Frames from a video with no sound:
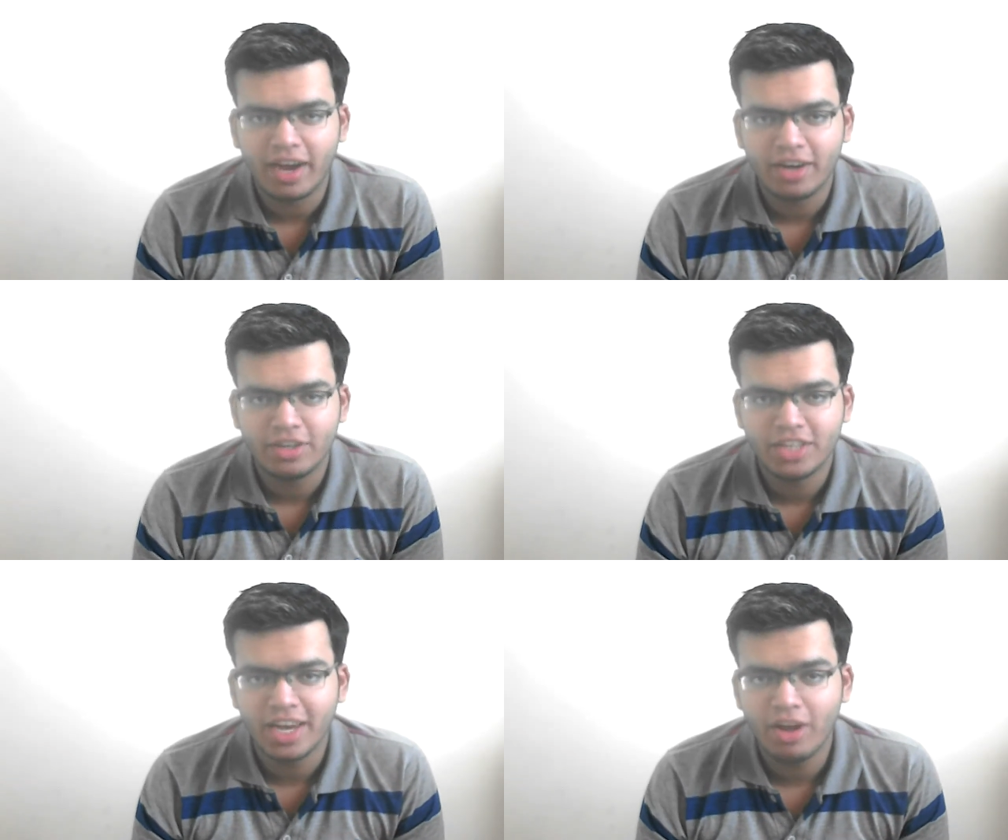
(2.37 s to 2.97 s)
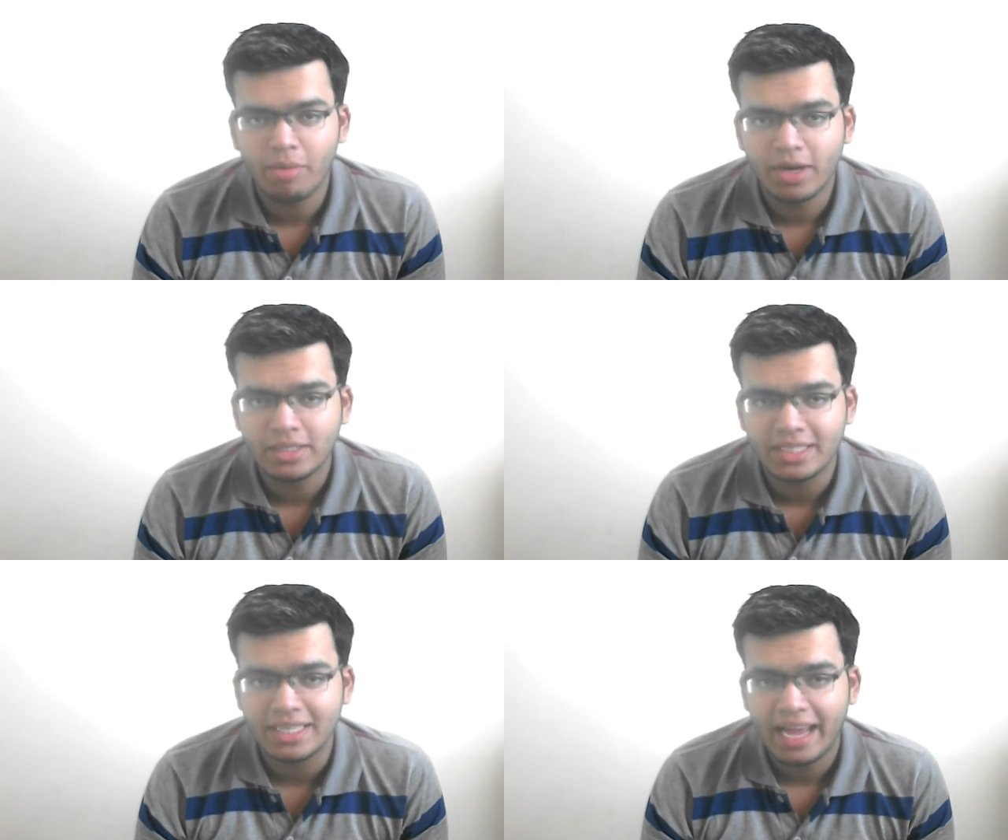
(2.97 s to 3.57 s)
I'm gonna tell you
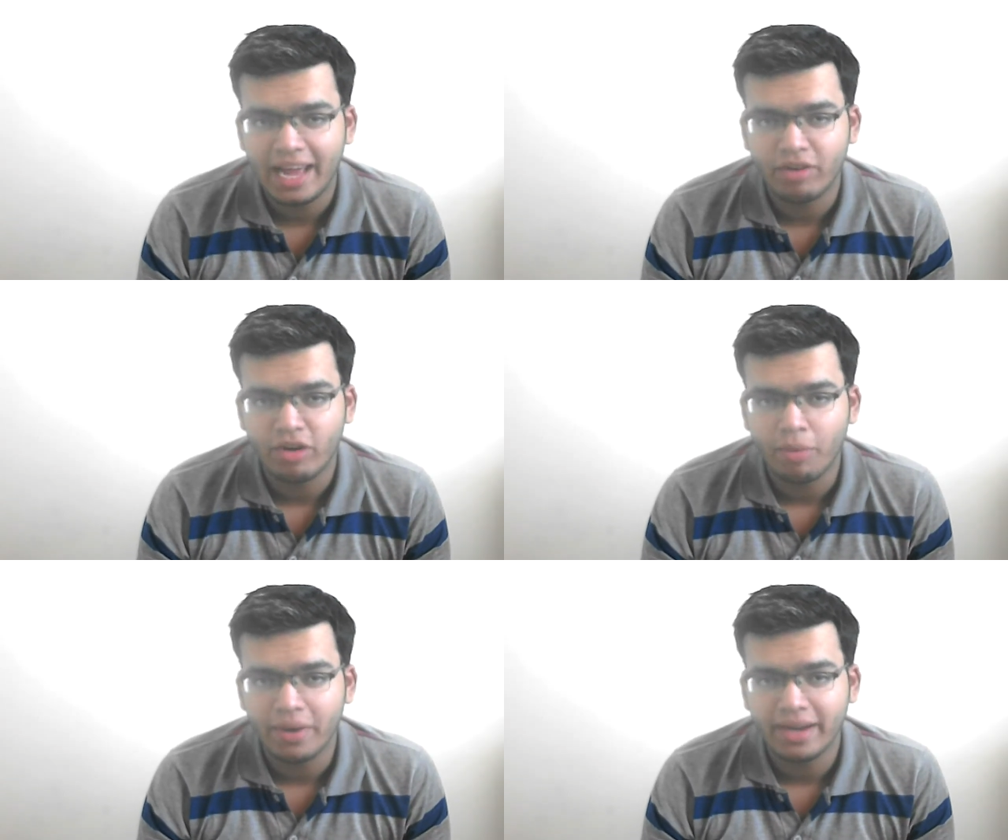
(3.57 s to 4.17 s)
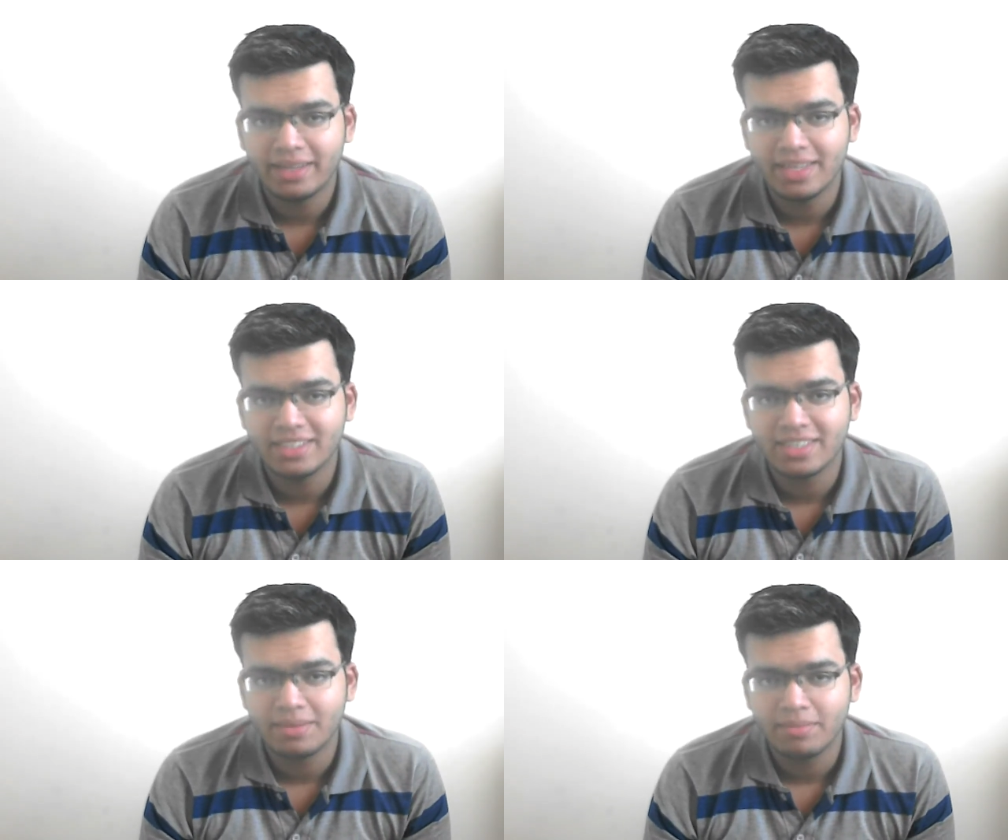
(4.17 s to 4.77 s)
about an Android operating
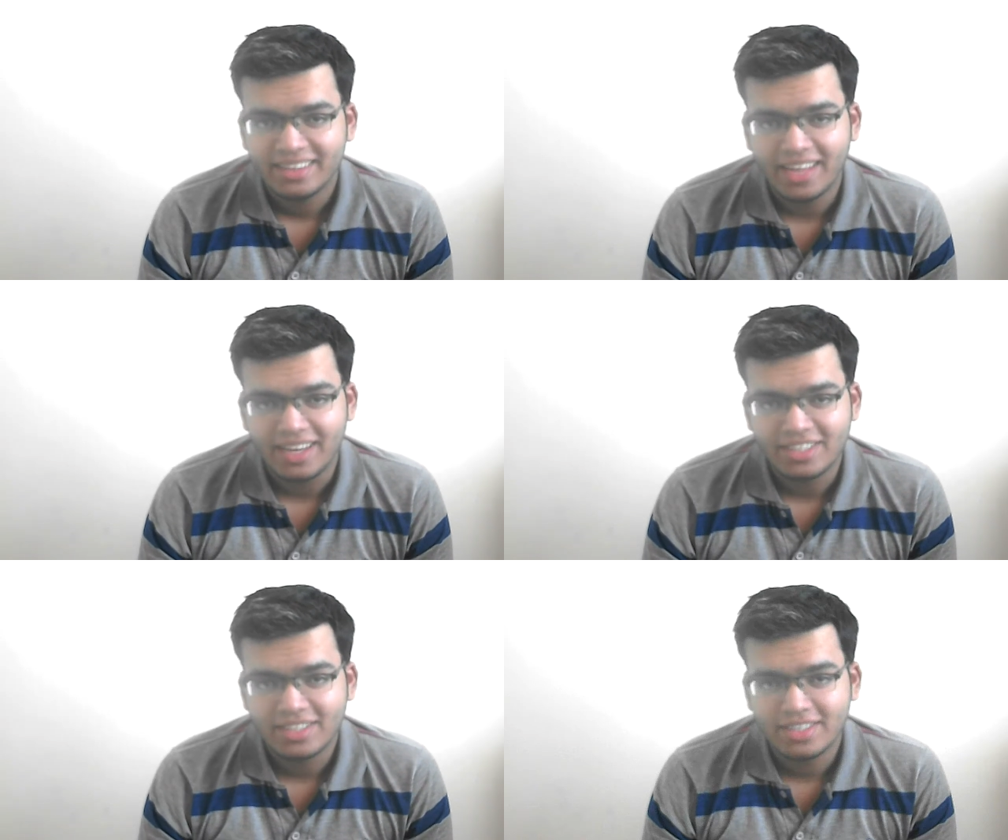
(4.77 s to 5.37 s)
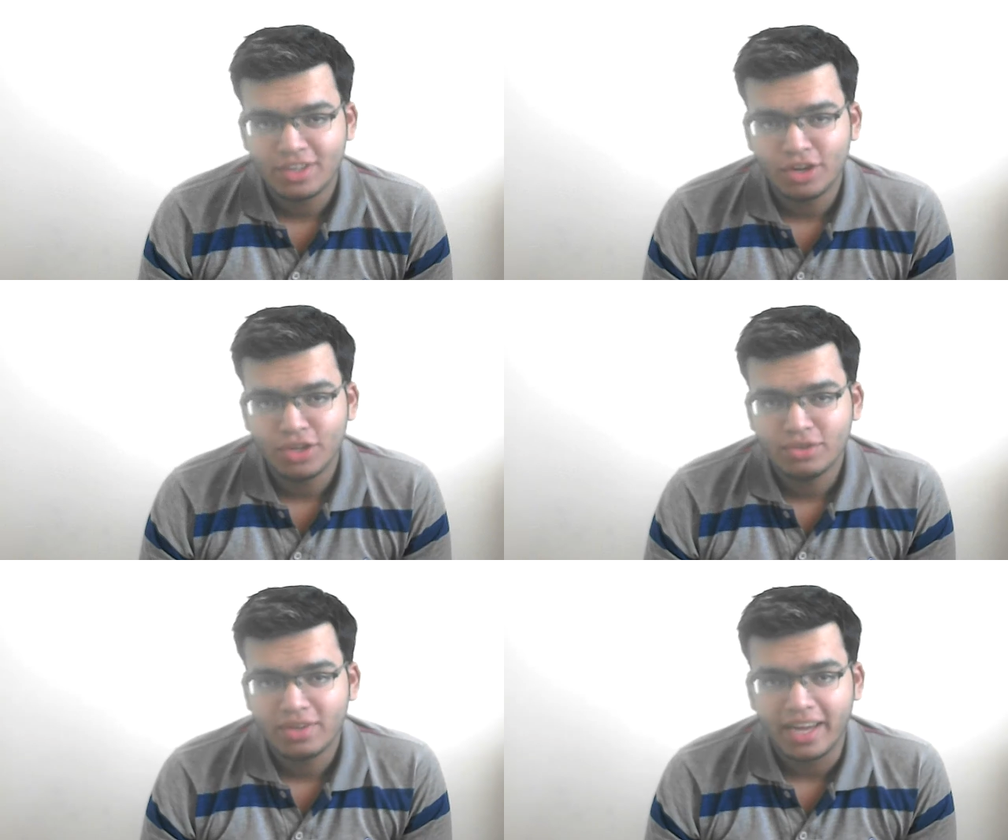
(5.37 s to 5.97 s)
system that's
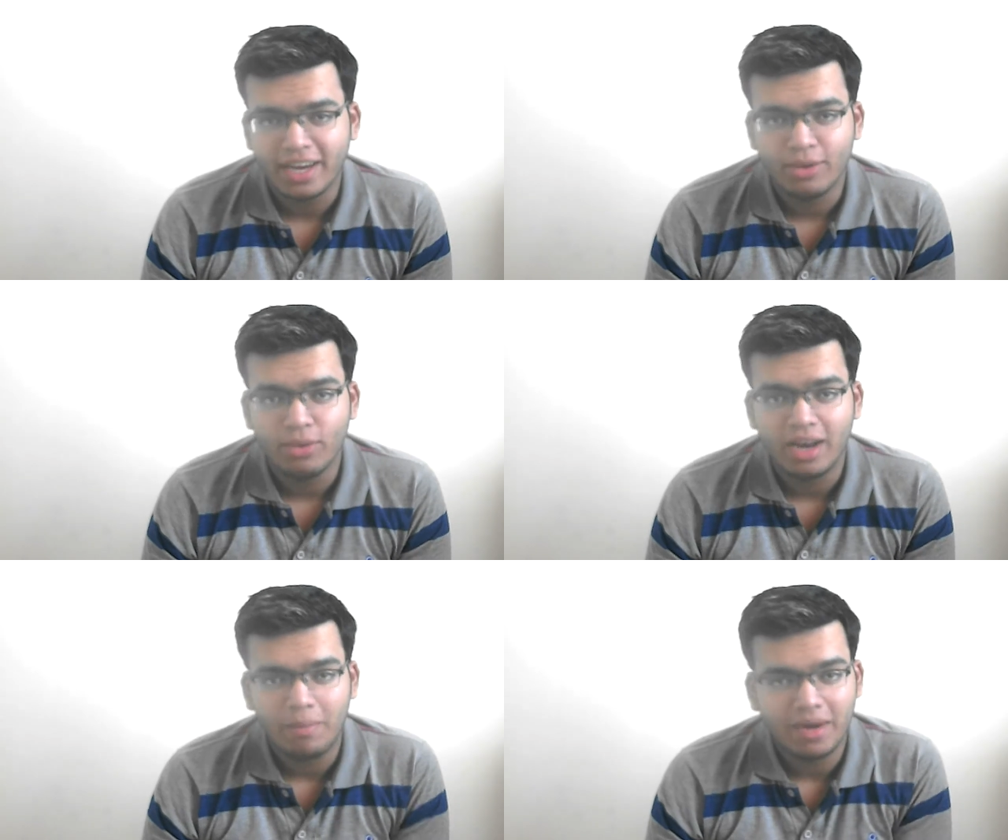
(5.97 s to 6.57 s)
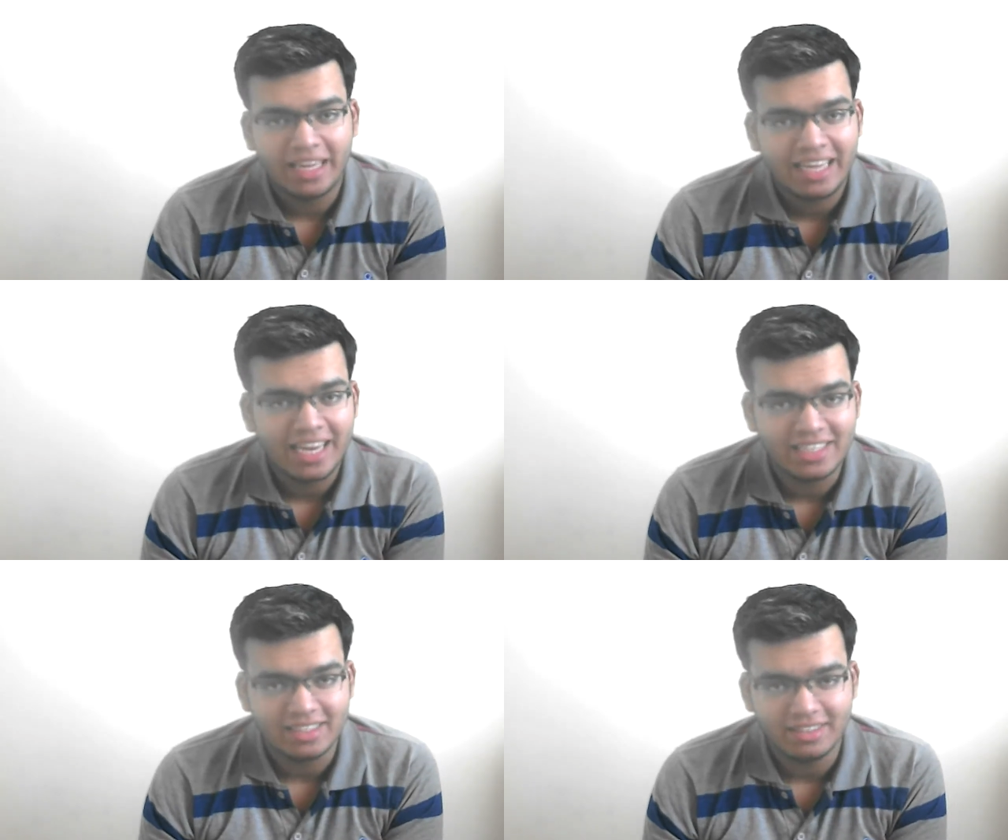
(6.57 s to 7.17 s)
not using any Google
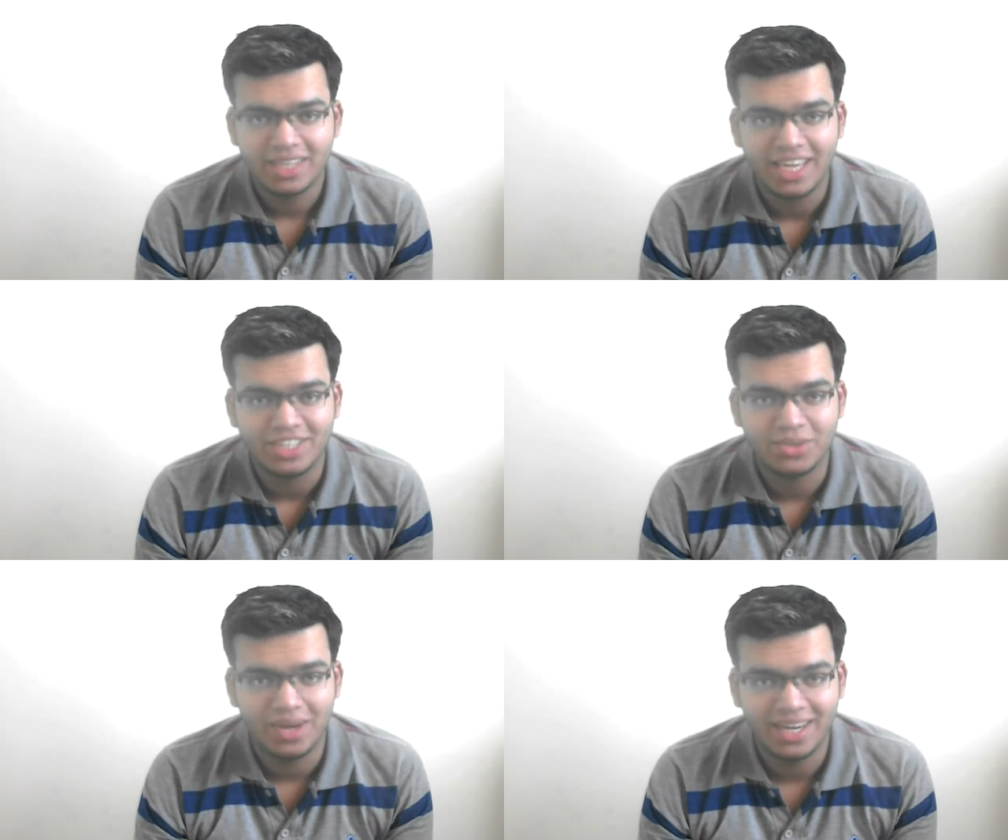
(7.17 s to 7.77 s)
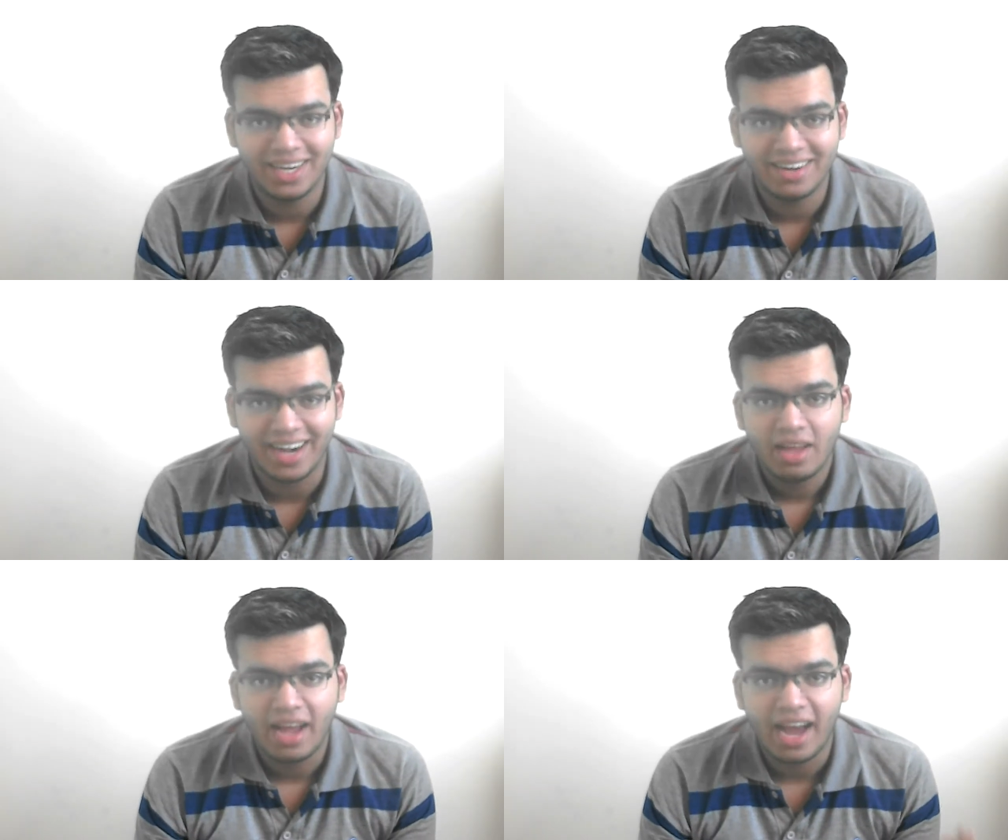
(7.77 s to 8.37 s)
applications. Yes, you heard it right.